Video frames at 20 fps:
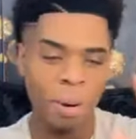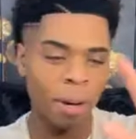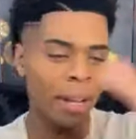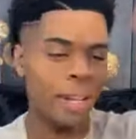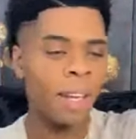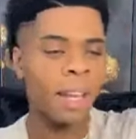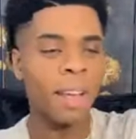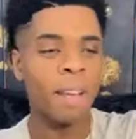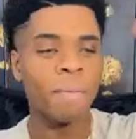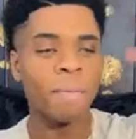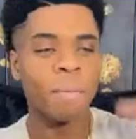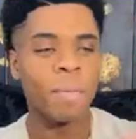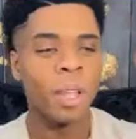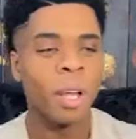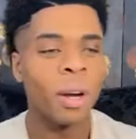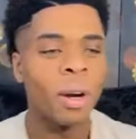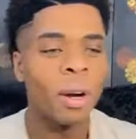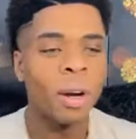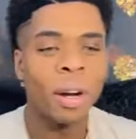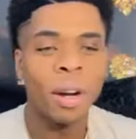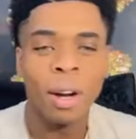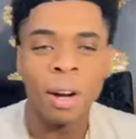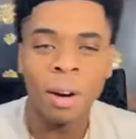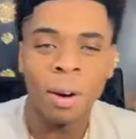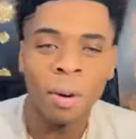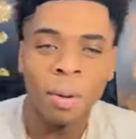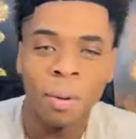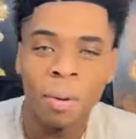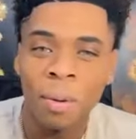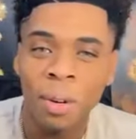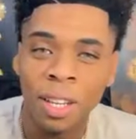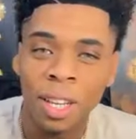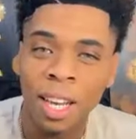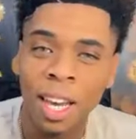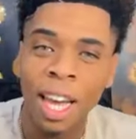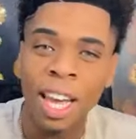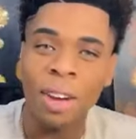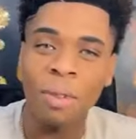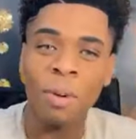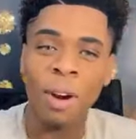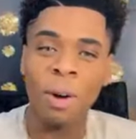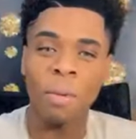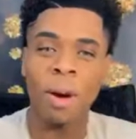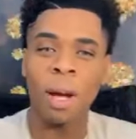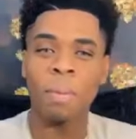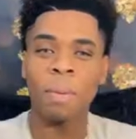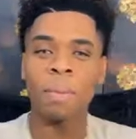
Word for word: But when you hang around